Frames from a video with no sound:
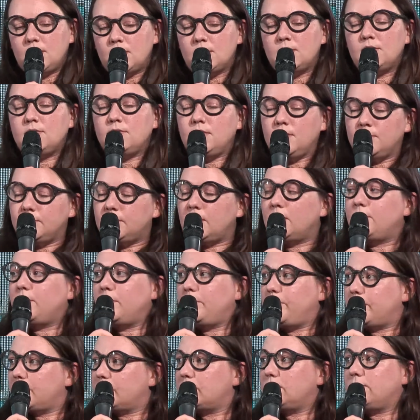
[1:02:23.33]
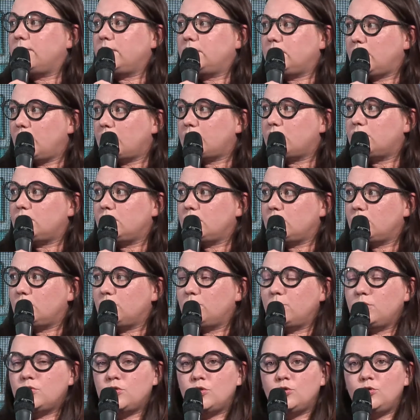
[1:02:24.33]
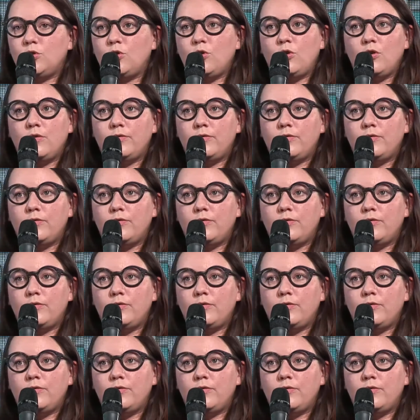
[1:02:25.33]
you should let everybody to have at least